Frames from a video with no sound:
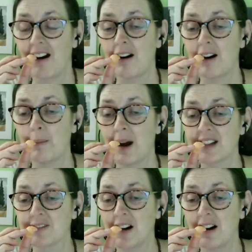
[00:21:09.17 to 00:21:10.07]
a
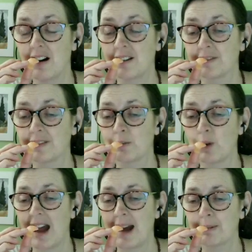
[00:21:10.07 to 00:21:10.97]
bite of half, and
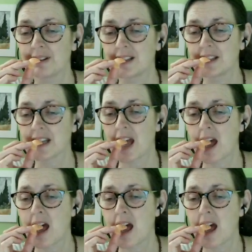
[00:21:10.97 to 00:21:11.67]
what happens?